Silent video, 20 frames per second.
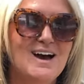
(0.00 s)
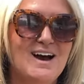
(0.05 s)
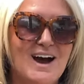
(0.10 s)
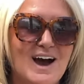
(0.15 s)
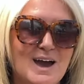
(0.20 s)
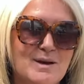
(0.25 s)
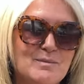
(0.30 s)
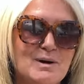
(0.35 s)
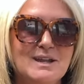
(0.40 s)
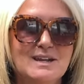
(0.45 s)

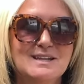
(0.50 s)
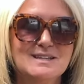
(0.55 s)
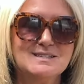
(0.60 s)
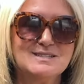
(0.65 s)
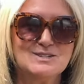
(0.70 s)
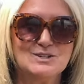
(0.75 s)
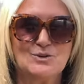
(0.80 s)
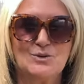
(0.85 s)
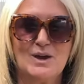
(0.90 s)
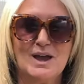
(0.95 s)
I'm on
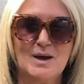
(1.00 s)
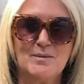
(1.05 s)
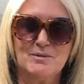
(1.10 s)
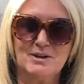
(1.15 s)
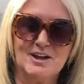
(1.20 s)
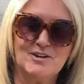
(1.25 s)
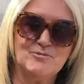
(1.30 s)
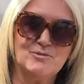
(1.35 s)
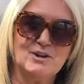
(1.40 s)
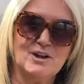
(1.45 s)
Instagram and
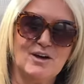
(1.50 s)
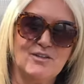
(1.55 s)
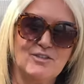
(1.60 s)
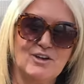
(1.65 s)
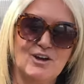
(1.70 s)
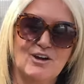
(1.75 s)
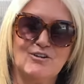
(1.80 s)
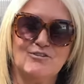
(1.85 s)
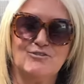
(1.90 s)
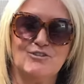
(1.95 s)
I've been on
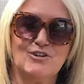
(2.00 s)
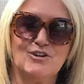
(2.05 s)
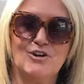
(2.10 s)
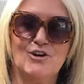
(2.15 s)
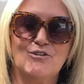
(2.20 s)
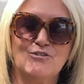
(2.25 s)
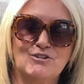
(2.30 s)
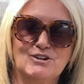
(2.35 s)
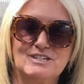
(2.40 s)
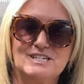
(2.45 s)
there for
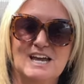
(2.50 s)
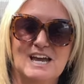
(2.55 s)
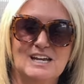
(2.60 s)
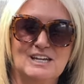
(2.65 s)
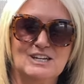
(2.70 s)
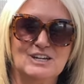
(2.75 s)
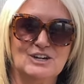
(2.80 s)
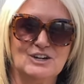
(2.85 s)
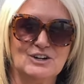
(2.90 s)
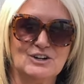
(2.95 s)
over 10
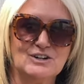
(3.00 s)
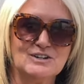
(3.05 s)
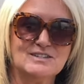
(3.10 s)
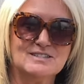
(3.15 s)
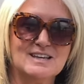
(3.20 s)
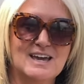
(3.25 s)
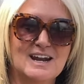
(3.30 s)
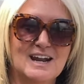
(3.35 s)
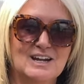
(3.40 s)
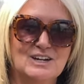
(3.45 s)
years
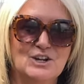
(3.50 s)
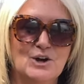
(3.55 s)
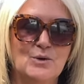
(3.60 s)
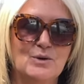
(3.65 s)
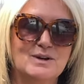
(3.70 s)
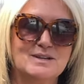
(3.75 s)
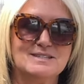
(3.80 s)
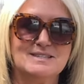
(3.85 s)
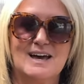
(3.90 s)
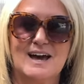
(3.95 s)
and I know
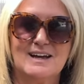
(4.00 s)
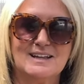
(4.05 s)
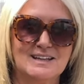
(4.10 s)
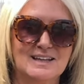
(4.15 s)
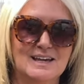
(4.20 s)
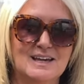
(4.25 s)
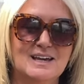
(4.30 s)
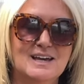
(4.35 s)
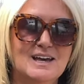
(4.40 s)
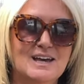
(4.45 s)

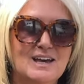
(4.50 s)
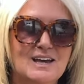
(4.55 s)
exactly,